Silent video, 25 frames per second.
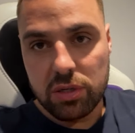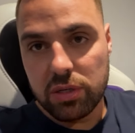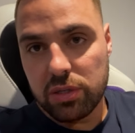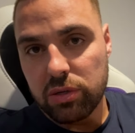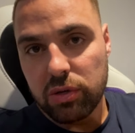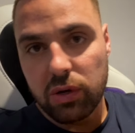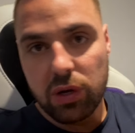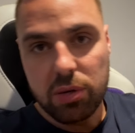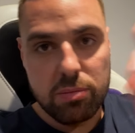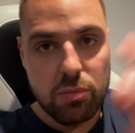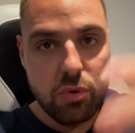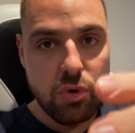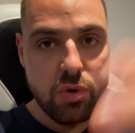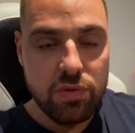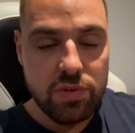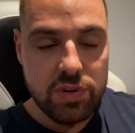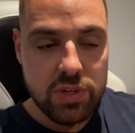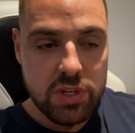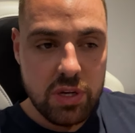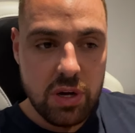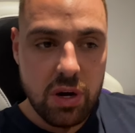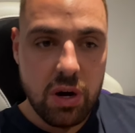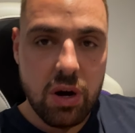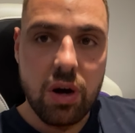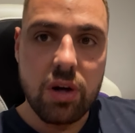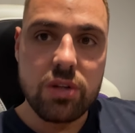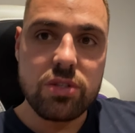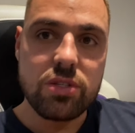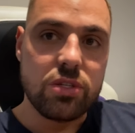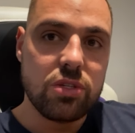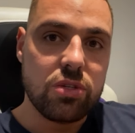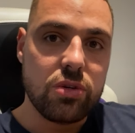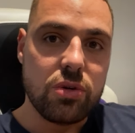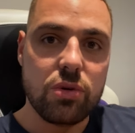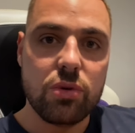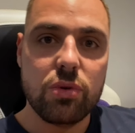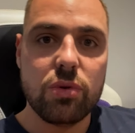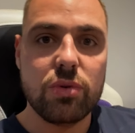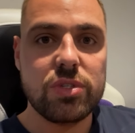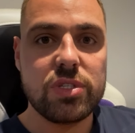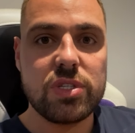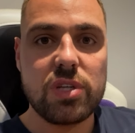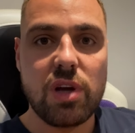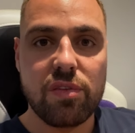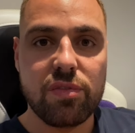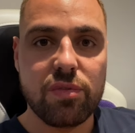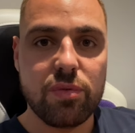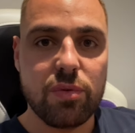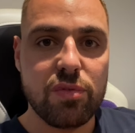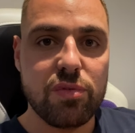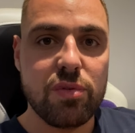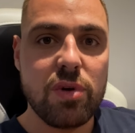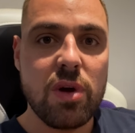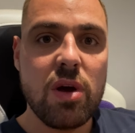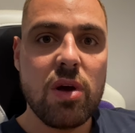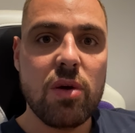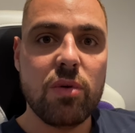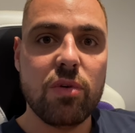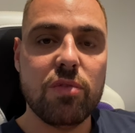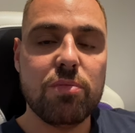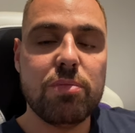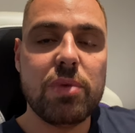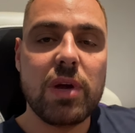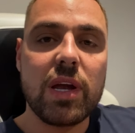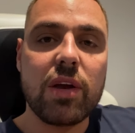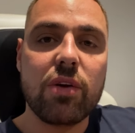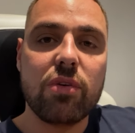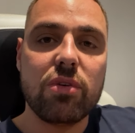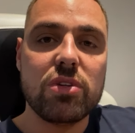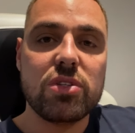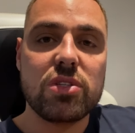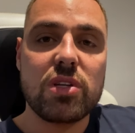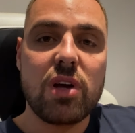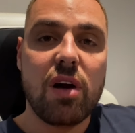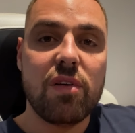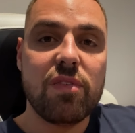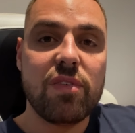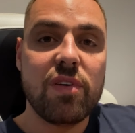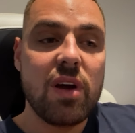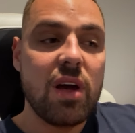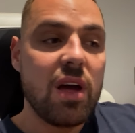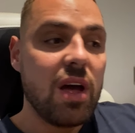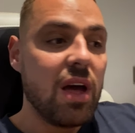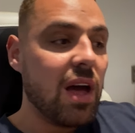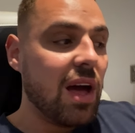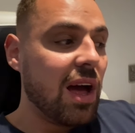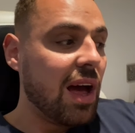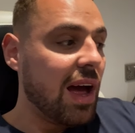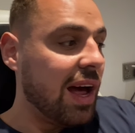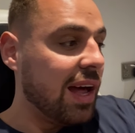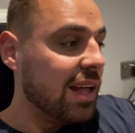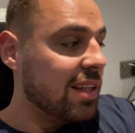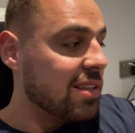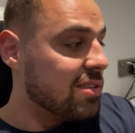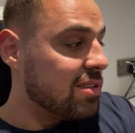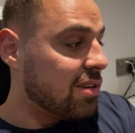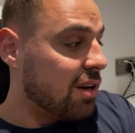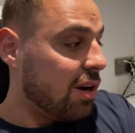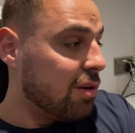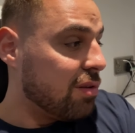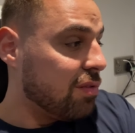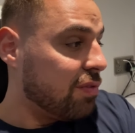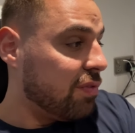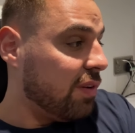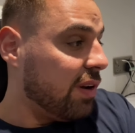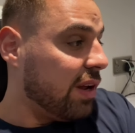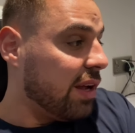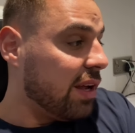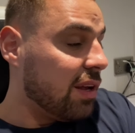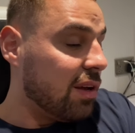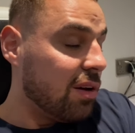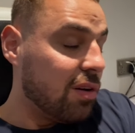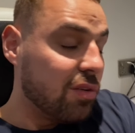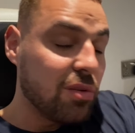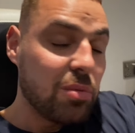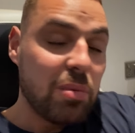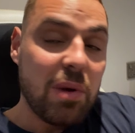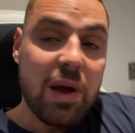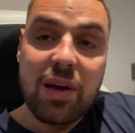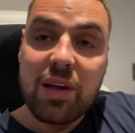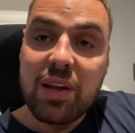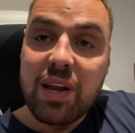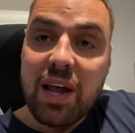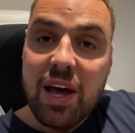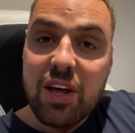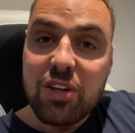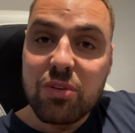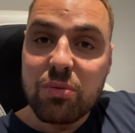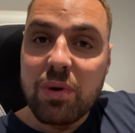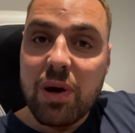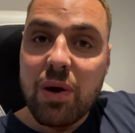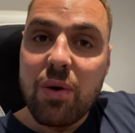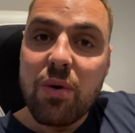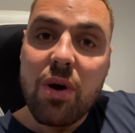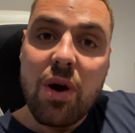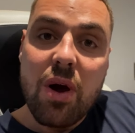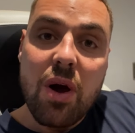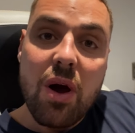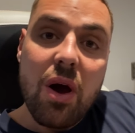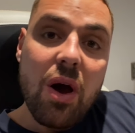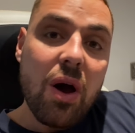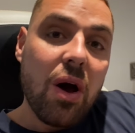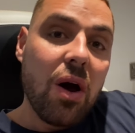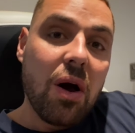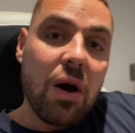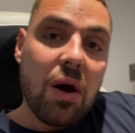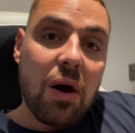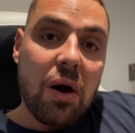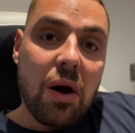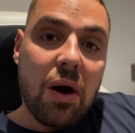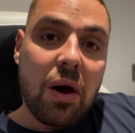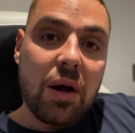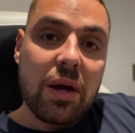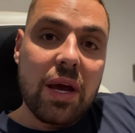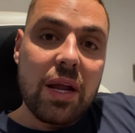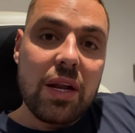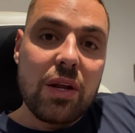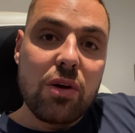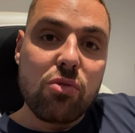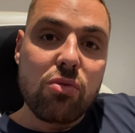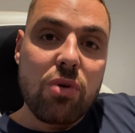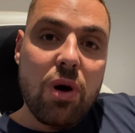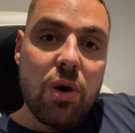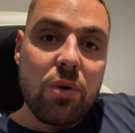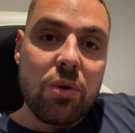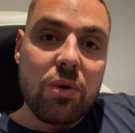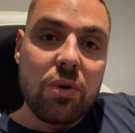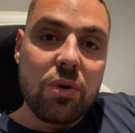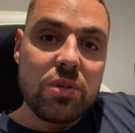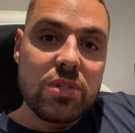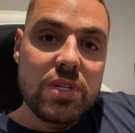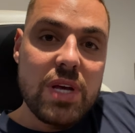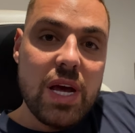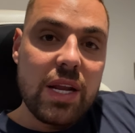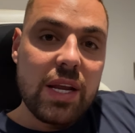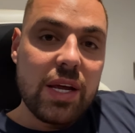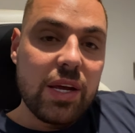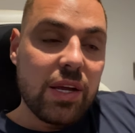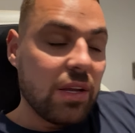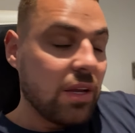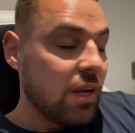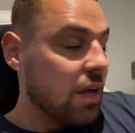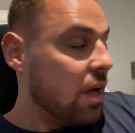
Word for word: like moving yards and doing all this stuff with, with Binker and stuff. And hopefully, off the back of that as well, I'll get a little role on telly.